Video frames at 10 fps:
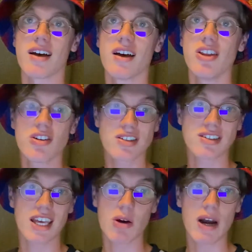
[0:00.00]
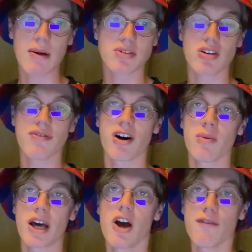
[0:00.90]
You could see they were absolutely fine
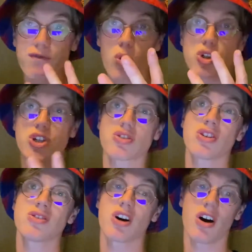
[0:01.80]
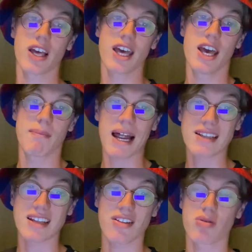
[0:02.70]
with that. 4 shots on target. Palace
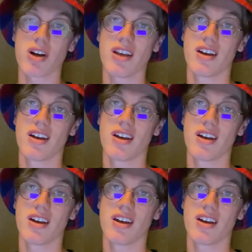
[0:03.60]
had 3.